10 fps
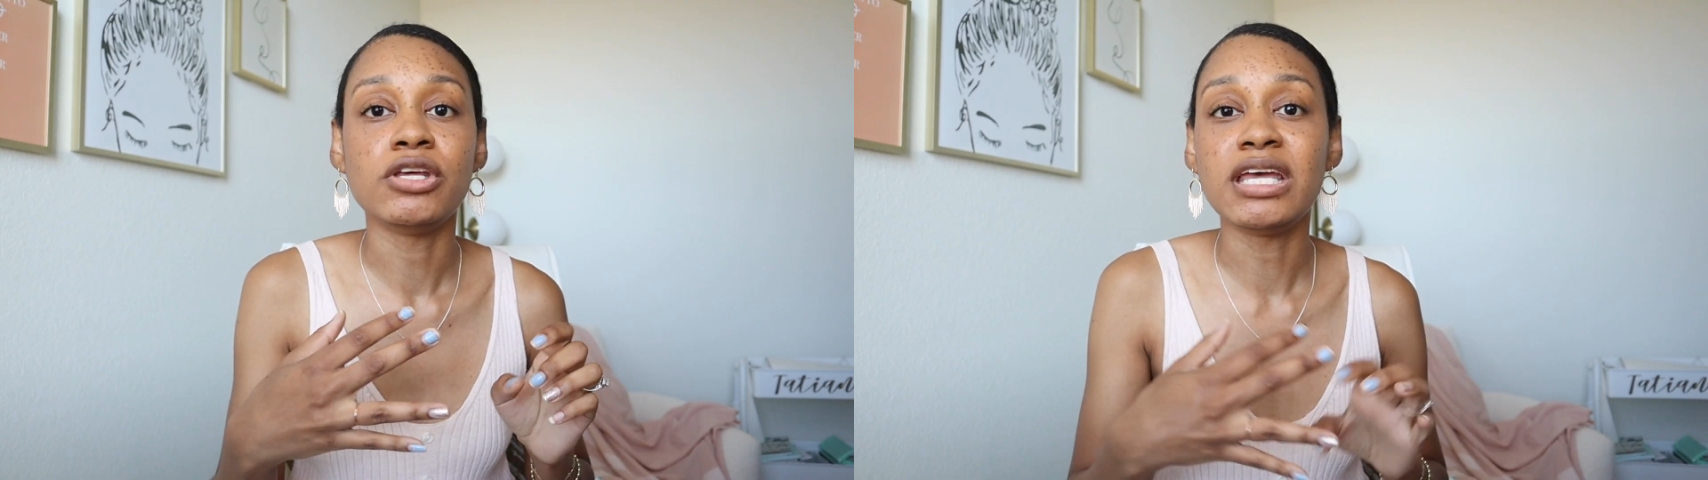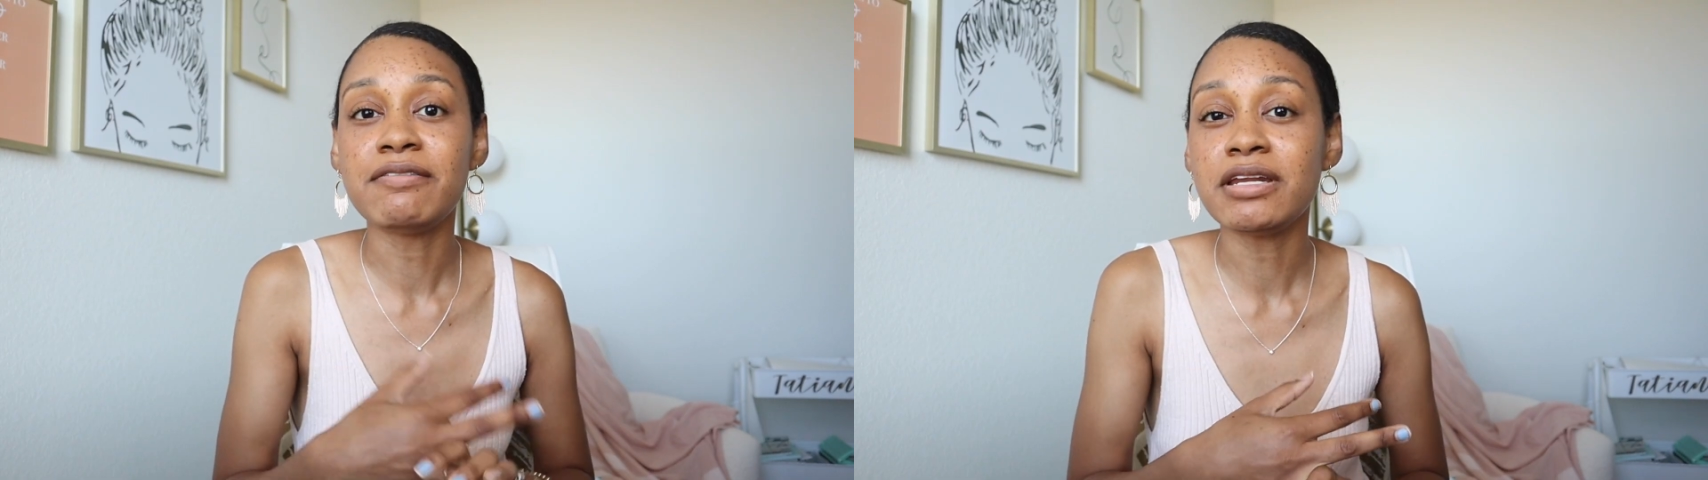
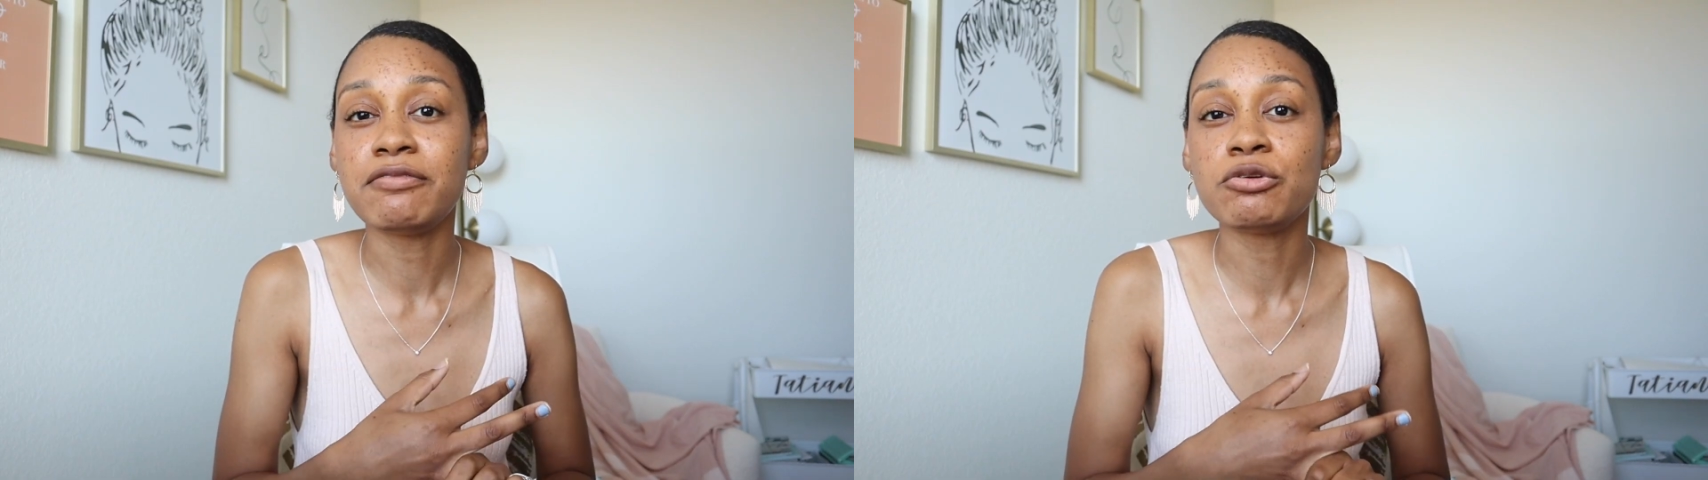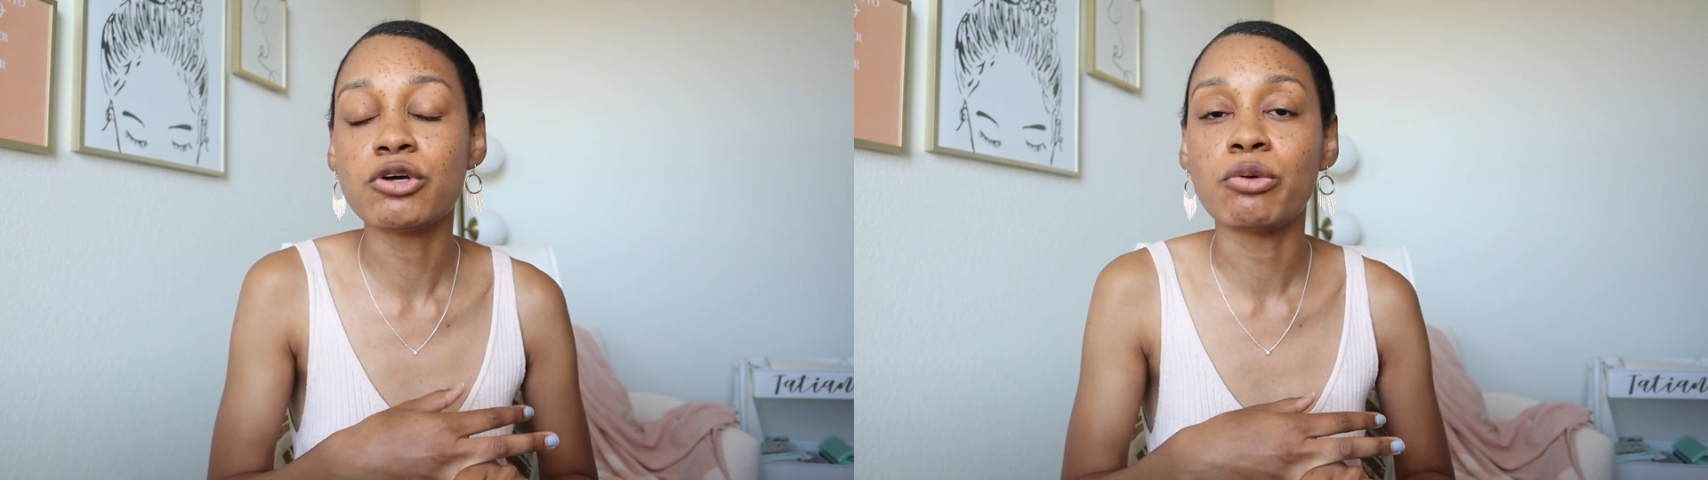Even
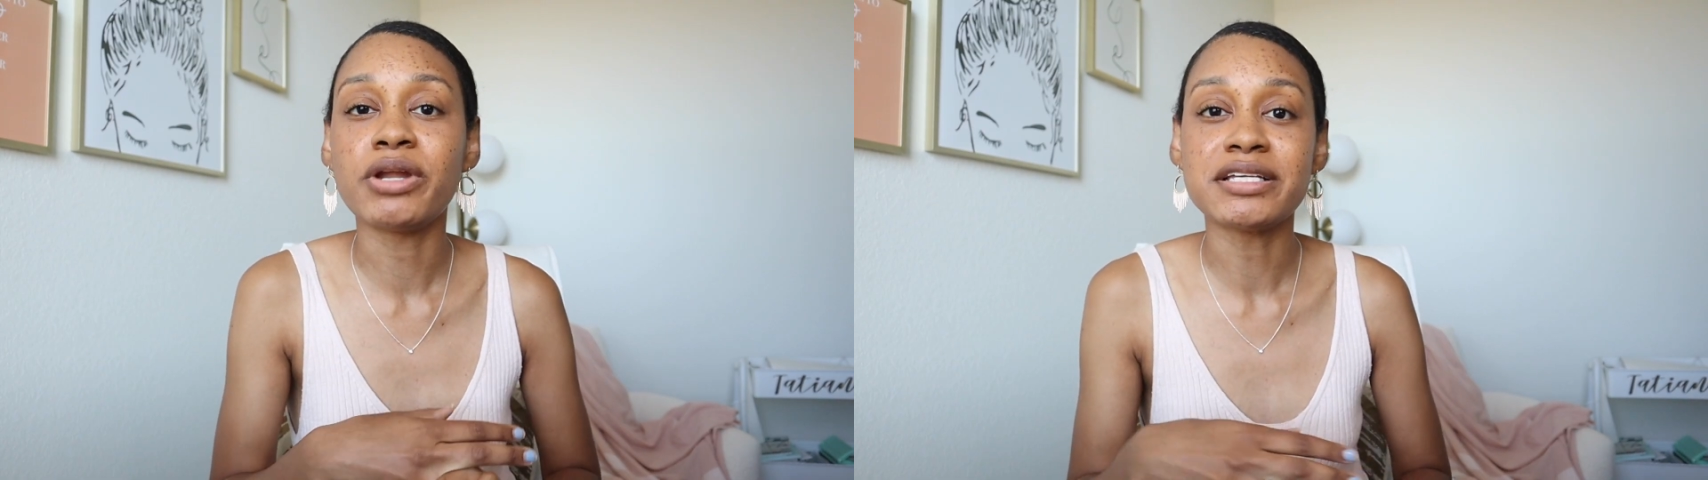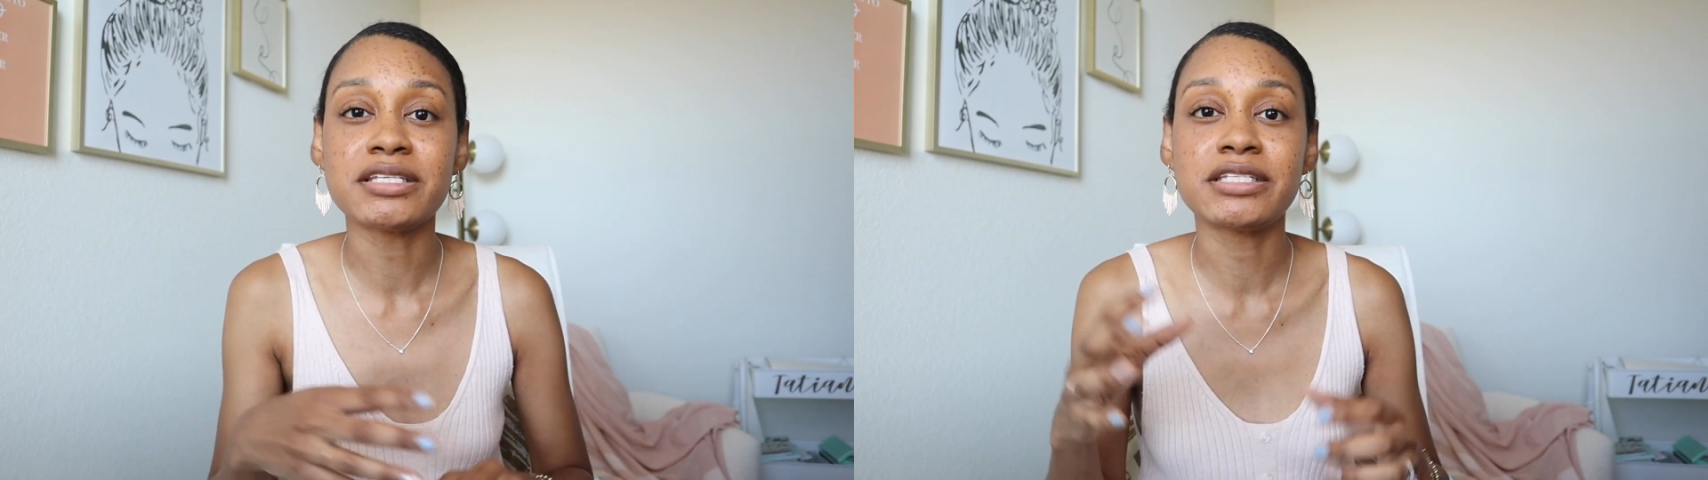if you don't
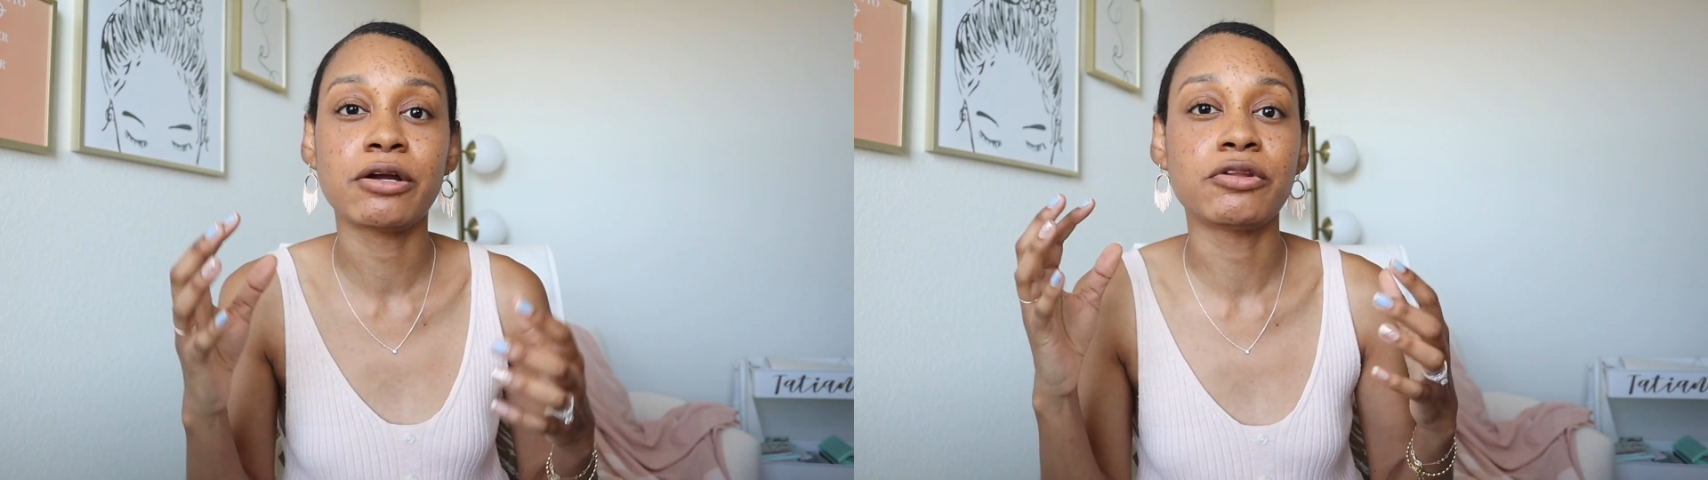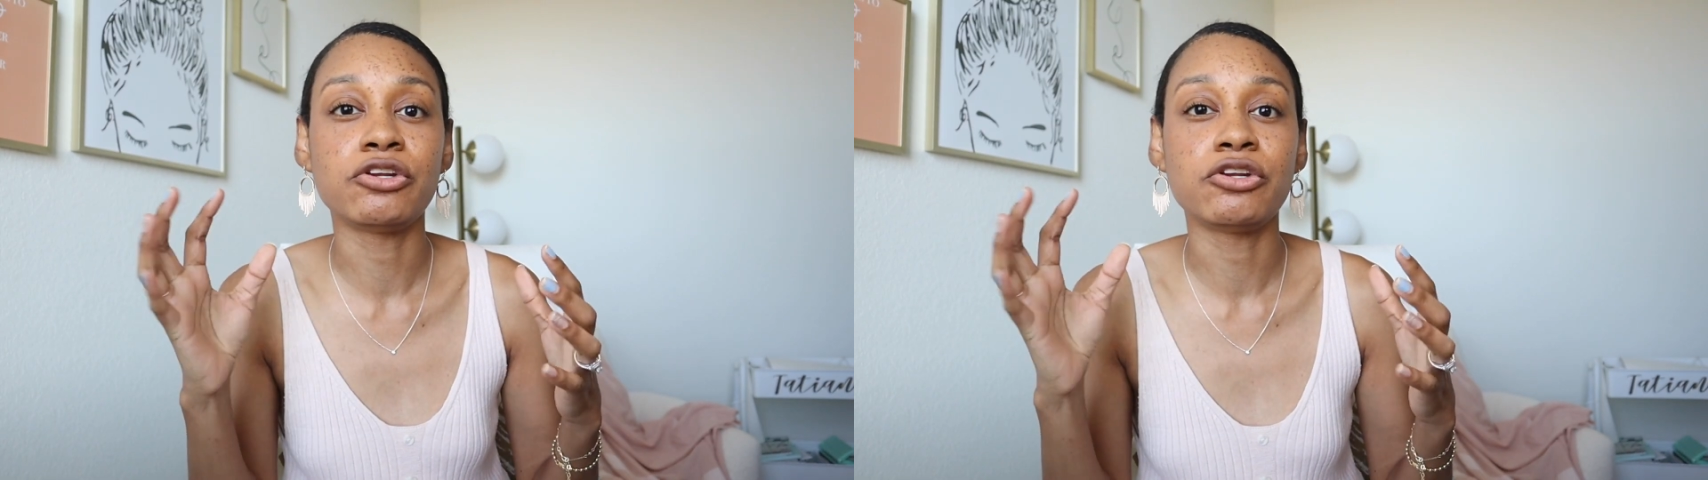necessarily